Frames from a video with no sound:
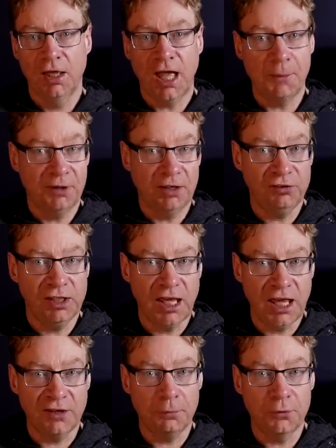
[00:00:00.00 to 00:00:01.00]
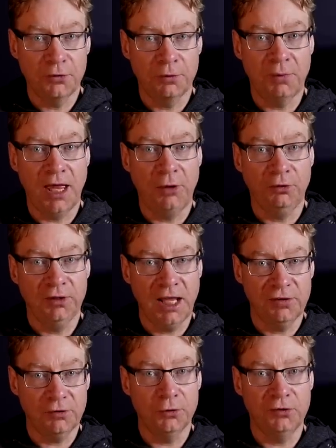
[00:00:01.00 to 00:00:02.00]
and potentially export them out
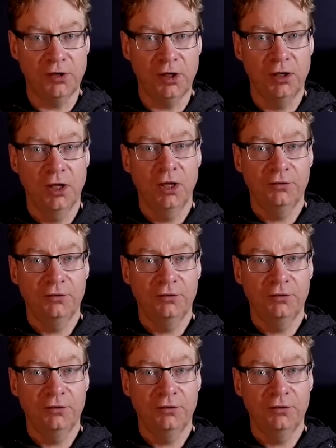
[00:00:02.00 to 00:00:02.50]
next quarter